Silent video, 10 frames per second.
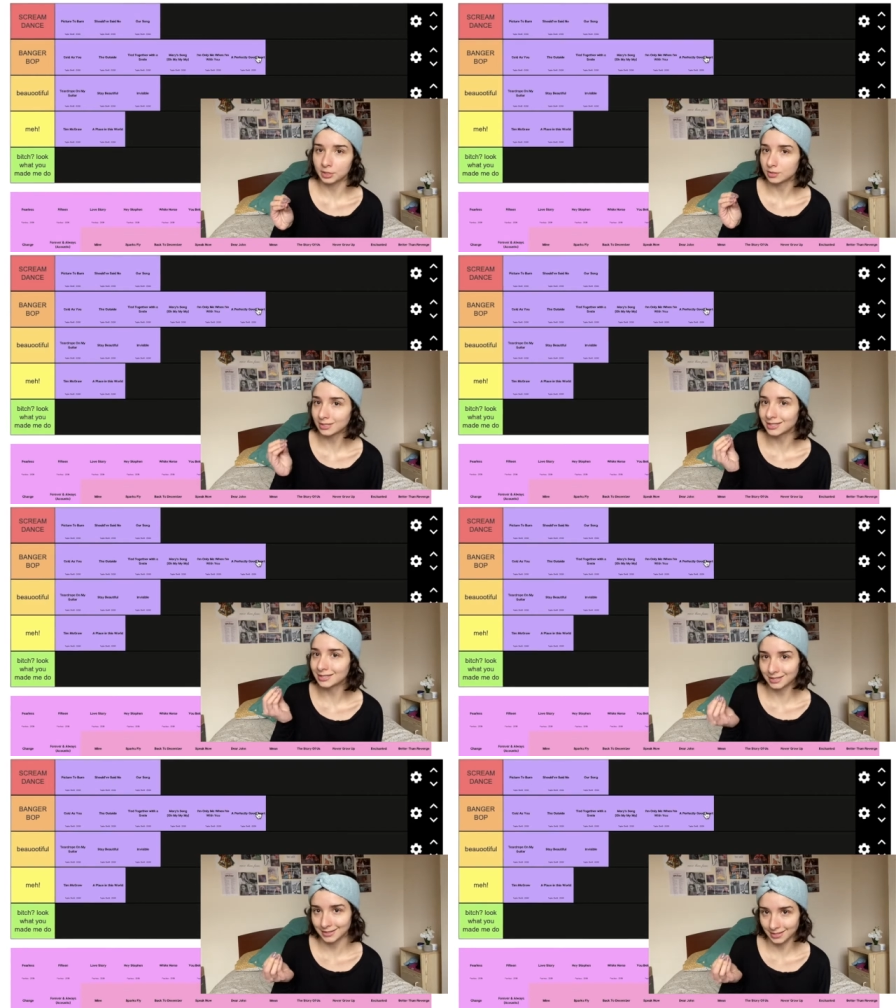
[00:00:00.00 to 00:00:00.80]
she was like
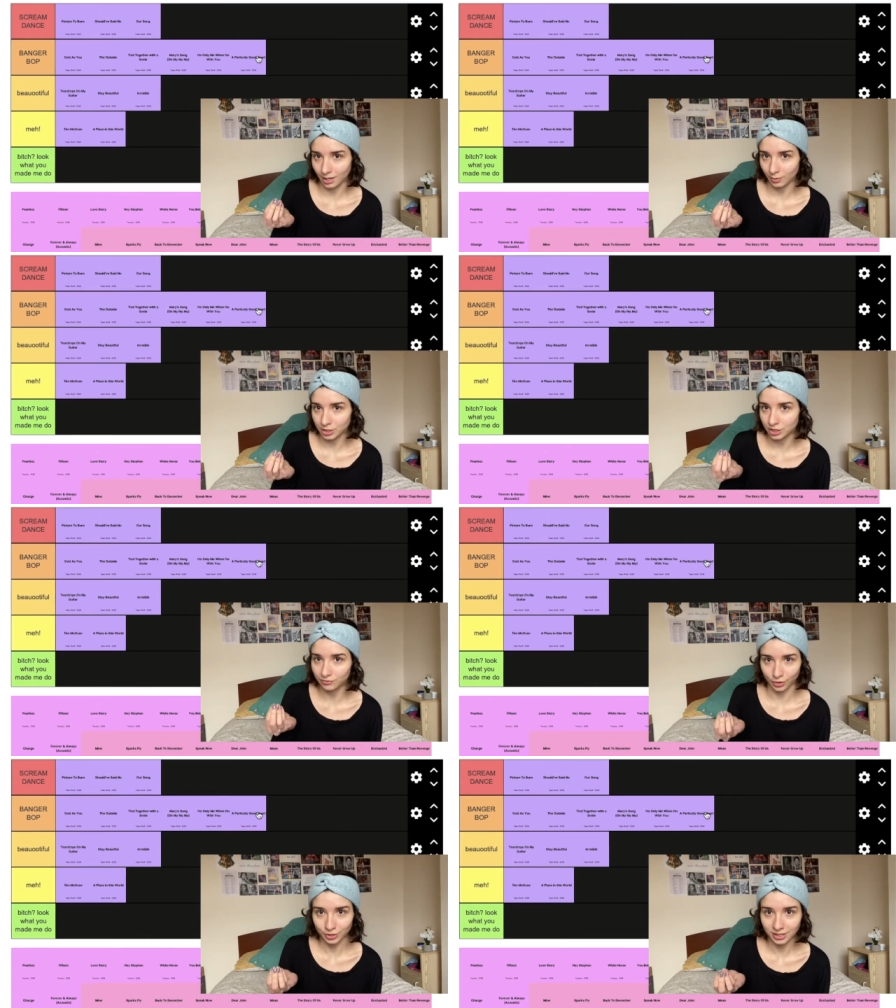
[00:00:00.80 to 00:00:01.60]
16 when she
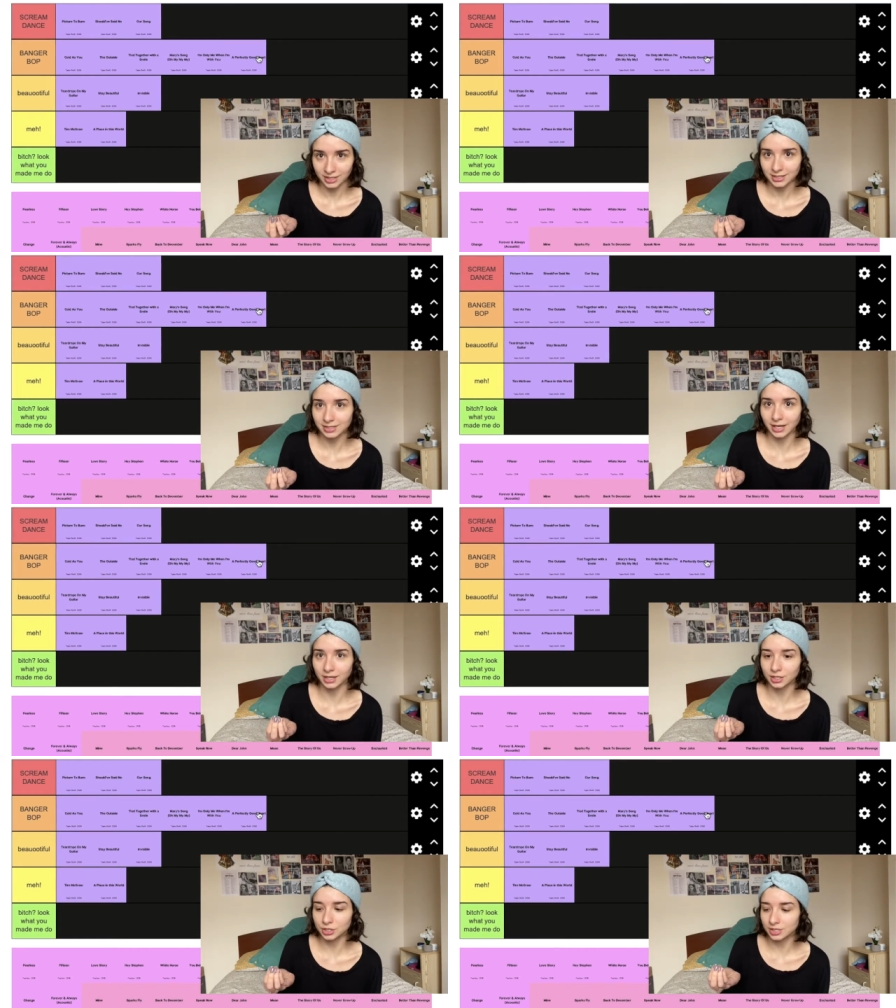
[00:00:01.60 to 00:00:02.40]
wrote this, and
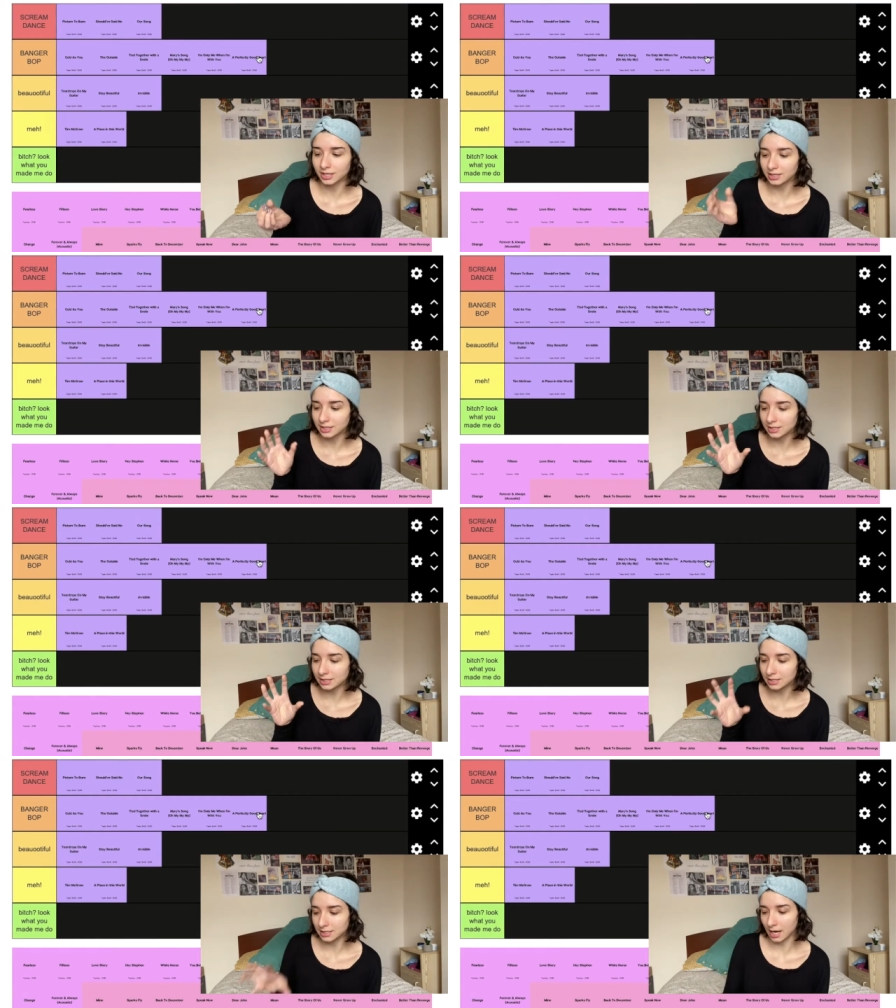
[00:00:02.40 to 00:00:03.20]
it's just like this is
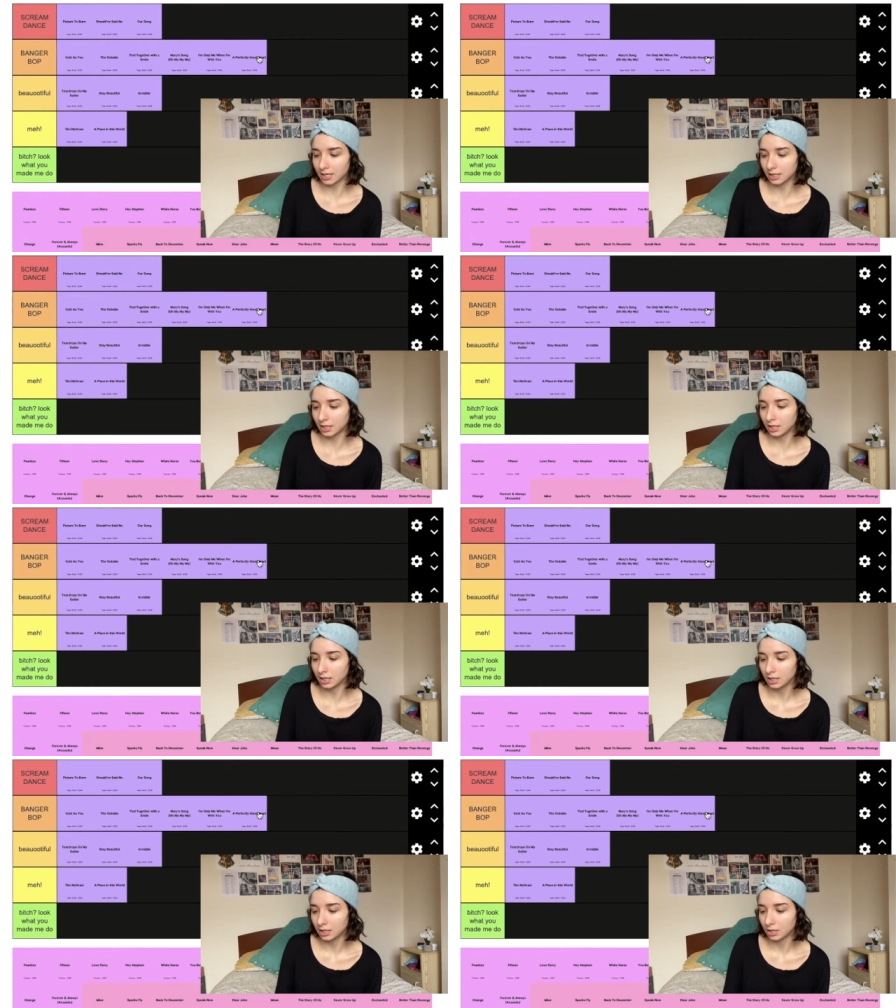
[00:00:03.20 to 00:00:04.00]
exactly
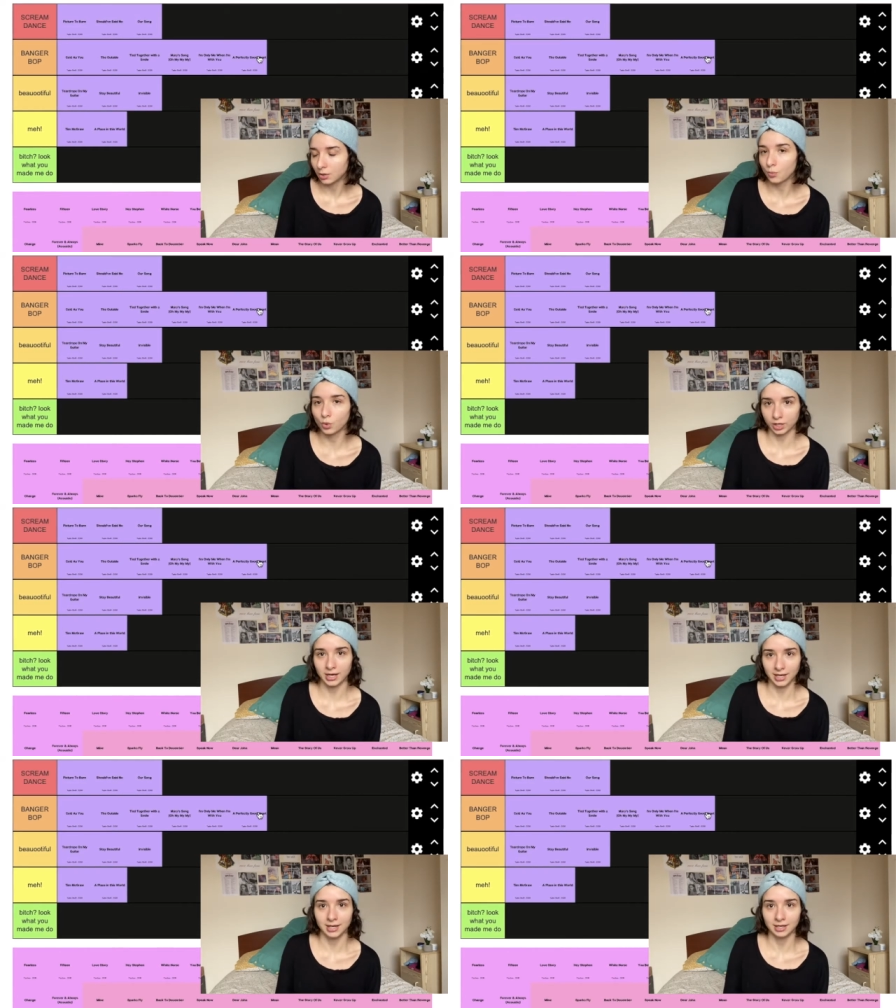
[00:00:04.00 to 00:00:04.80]
what I
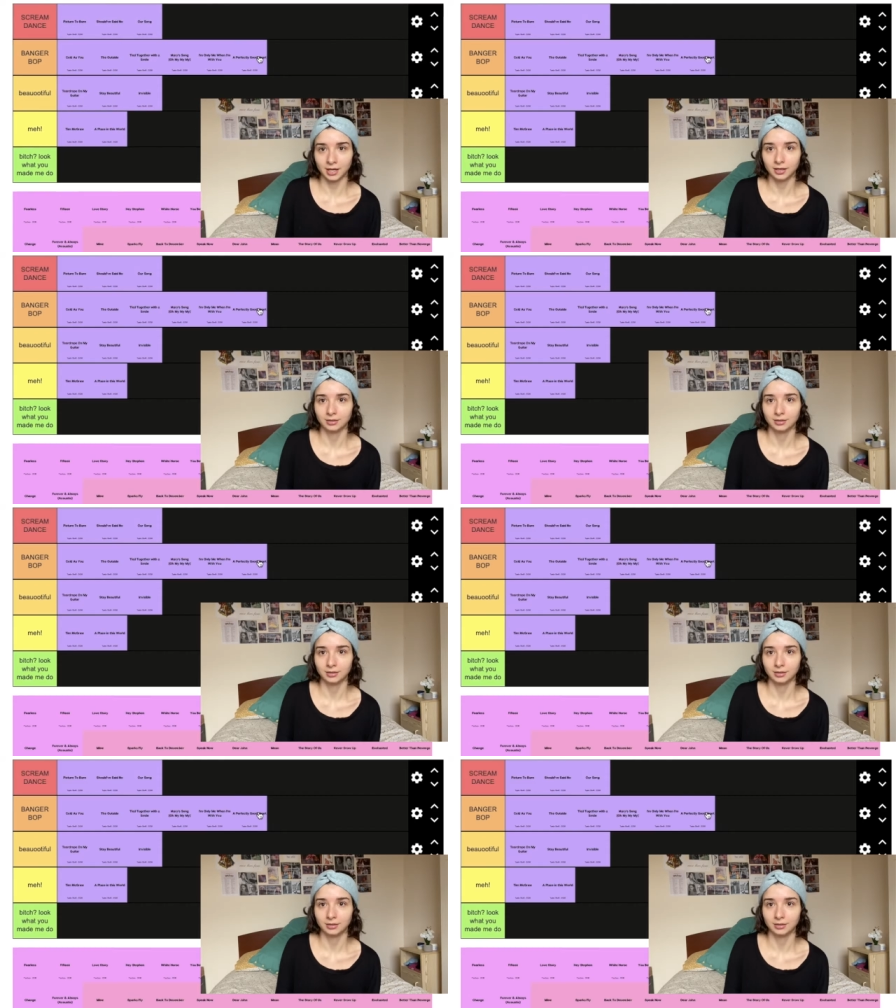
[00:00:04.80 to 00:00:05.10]
needed.